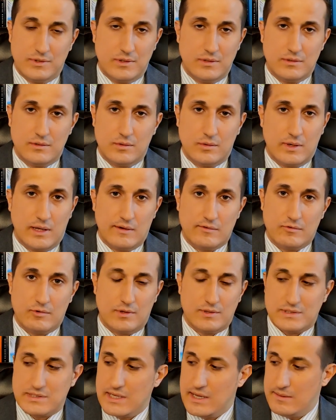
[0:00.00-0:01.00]
Don't ever
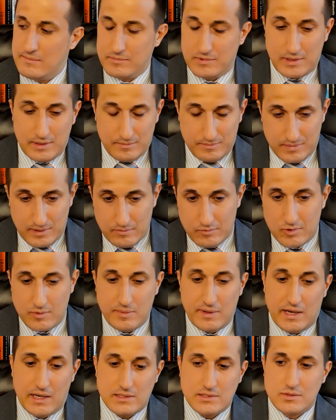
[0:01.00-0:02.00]
want this to happen. They were to
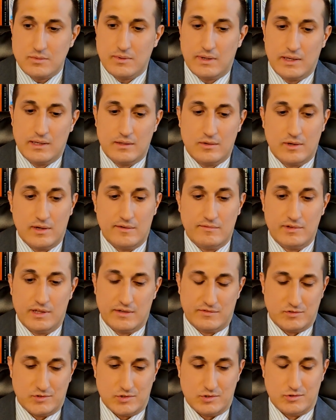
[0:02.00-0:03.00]
pass away and they'll have
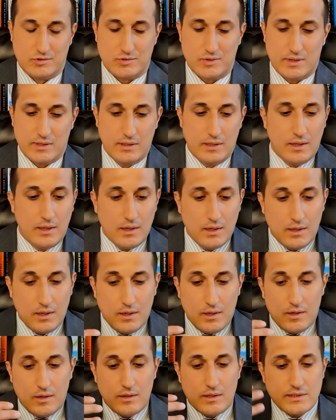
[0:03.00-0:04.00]
life insurance, right?
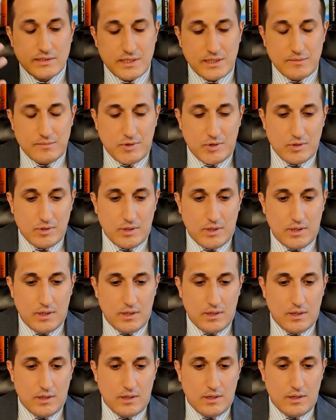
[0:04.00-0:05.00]
Let's think about
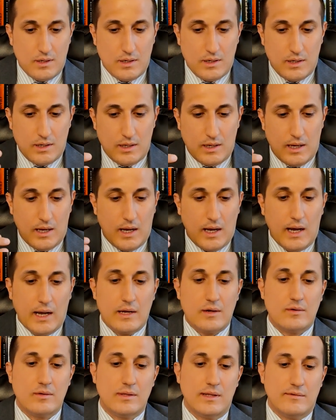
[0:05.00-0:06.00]
a
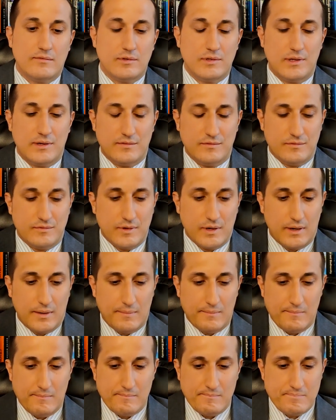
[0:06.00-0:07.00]
higher level
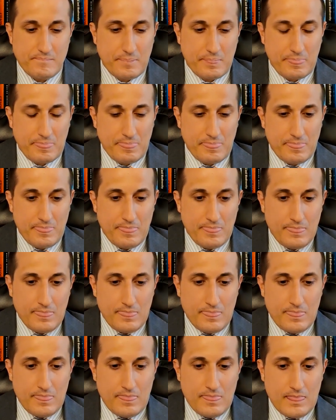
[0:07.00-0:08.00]
of
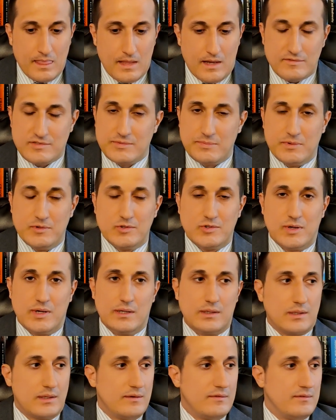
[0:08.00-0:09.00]

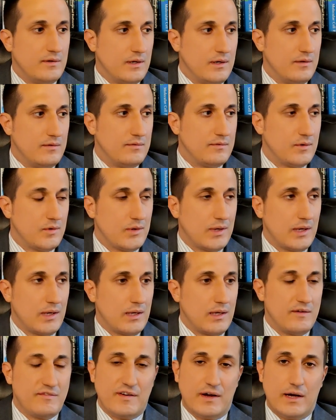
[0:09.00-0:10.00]
spirituality. Of okay,
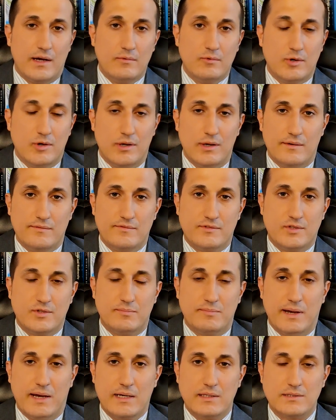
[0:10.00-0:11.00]
if I were to have to
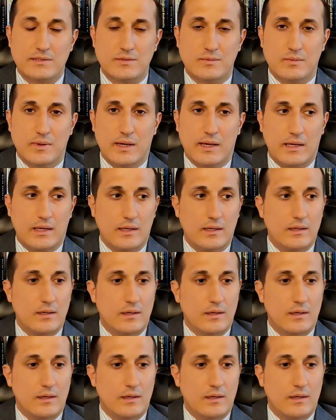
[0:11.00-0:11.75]
pass away,